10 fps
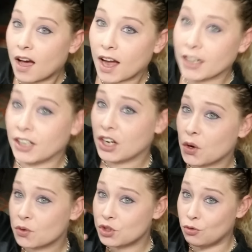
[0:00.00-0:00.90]
I already
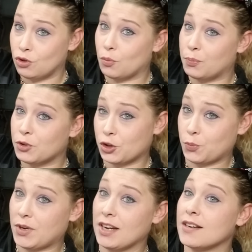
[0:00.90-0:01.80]
own two
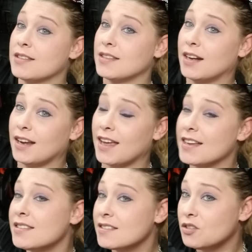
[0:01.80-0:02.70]
dirt bikes, and I
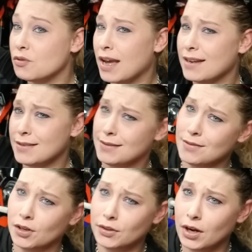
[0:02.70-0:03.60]
guess you
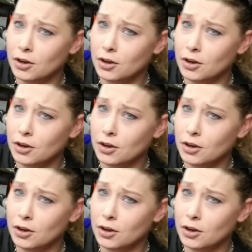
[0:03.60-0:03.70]
guys are